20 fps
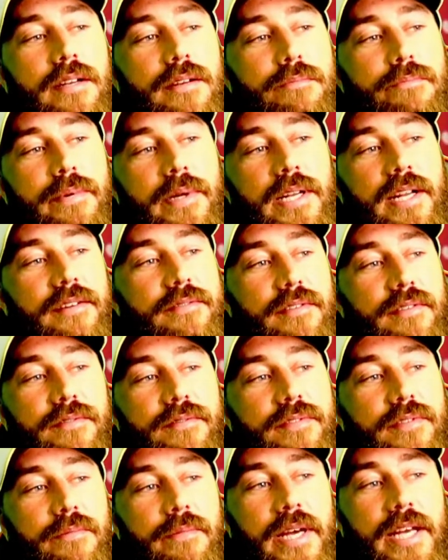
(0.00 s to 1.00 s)
But even
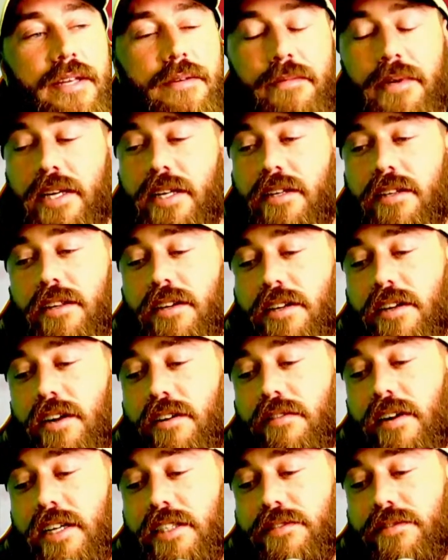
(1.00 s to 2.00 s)
for me, man, like I
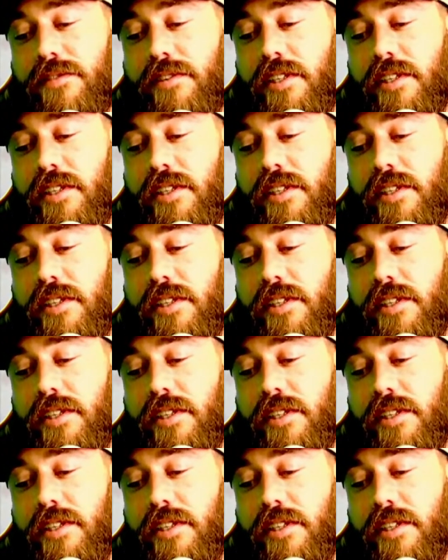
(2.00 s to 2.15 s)
raced for